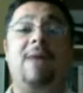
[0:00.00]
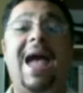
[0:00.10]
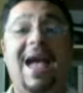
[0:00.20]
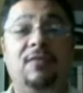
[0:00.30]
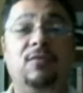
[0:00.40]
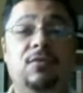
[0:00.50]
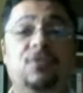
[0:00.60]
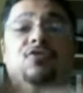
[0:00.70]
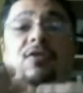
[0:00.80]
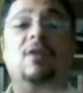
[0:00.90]
pass through
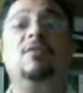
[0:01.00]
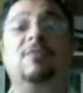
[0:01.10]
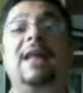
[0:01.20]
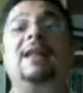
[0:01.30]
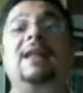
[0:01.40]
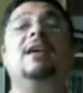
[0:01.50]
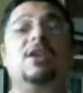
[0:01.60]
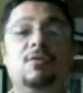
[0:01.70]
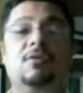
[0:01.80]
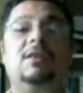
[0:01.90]
those struggles that
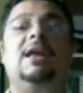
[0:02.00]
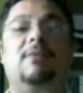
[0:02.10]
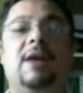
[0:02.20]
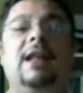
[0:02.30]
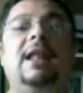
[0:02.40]
you did, right?